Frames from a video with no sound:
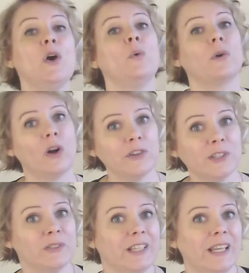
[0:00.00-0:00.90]
We're
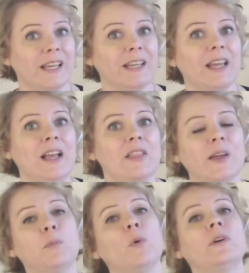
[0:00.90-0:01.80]
also seeing
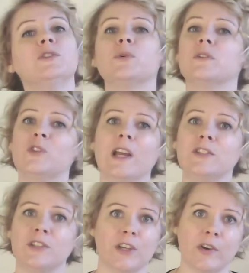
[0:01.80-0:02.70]
that porn sort of
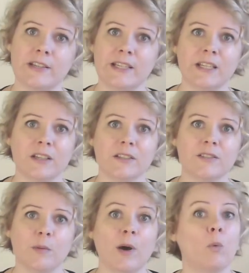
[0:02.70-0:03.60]
changes their ideas
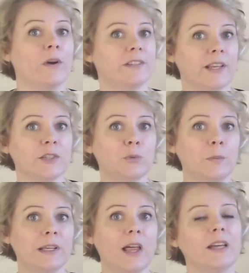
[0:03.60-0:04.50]
about what sex will
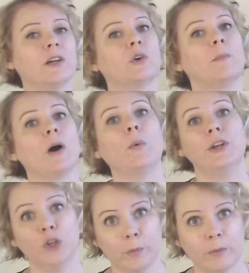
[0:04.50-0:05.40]
be like or about what
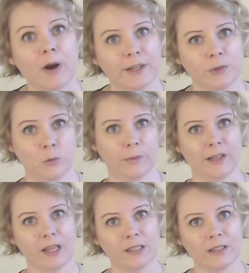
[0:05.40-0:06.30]
human bodies will be
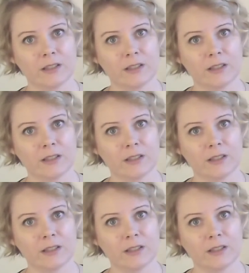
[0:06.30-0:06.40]
like.